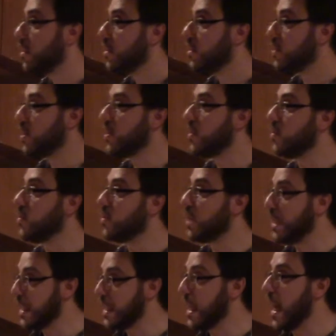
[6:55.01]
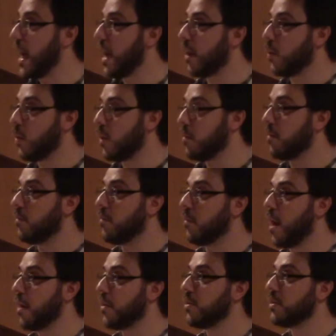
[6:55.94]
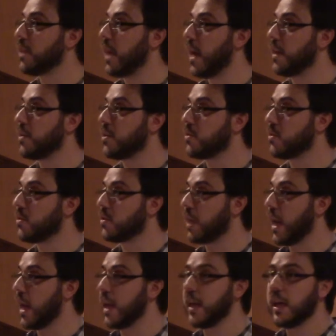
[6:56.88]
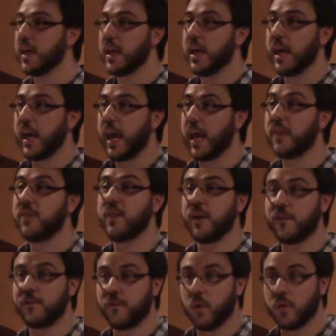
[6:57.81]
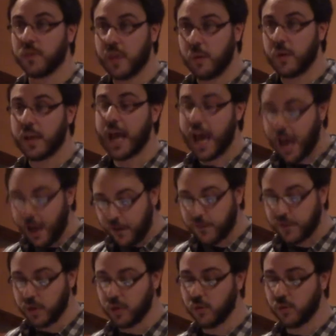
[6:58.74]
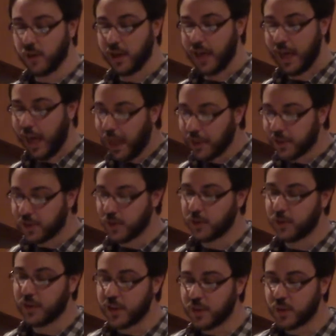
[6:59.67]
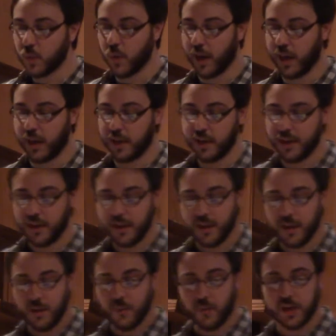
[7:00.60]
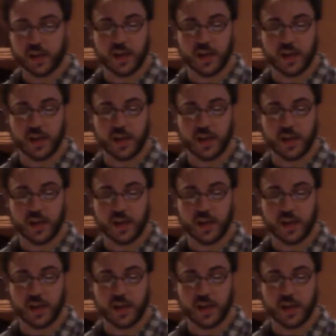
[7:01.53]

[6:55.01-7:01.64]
to deny what modern scientists are saying, and therefore they would have to answer this way when it